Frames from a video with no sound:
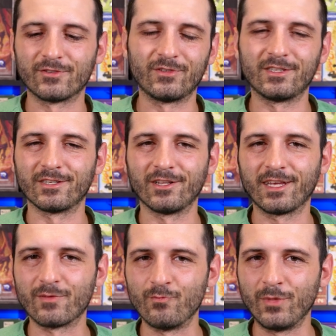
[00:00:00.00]
So there's these little
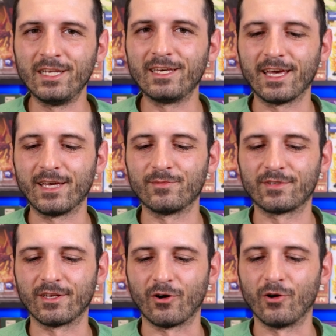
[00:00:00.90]
like mini
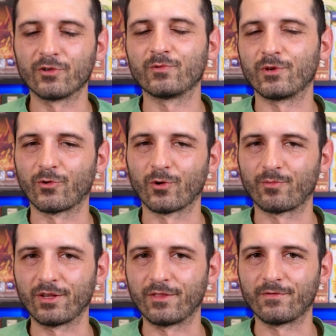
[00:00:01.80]
games that also
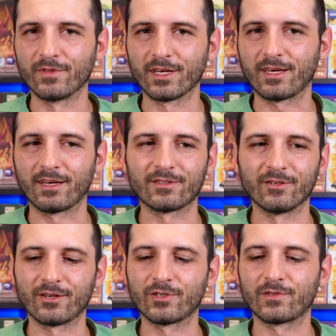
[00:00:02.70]
incorporate the flicking.
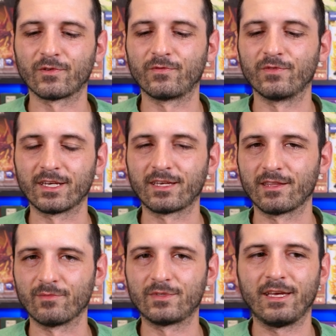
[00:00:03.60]
It's not just for
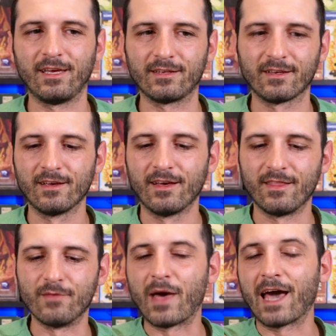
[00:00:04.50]
flicking them to hit
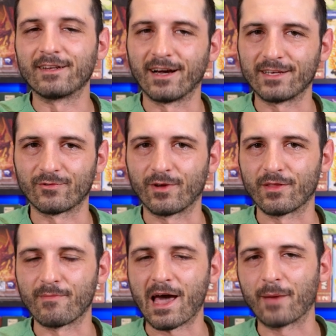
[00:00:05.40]
the bad guys
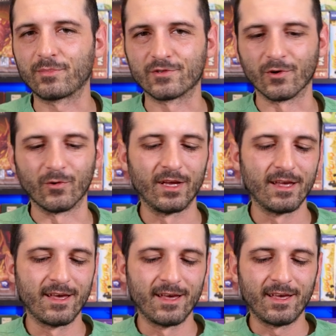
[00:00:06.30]
around the map. So
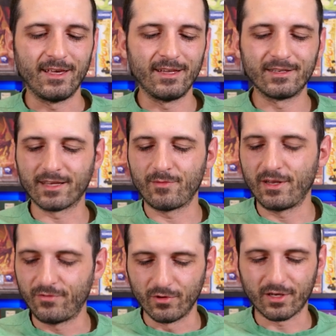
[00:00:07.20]
it is. I
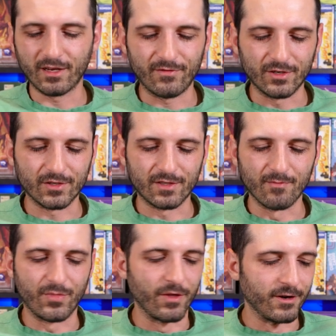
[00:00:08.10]
mean, if you look at even just
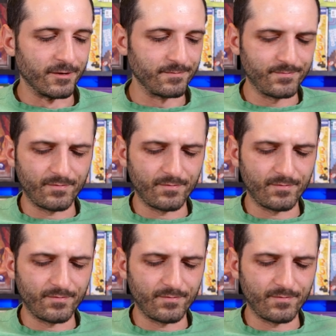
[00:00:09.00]
the the,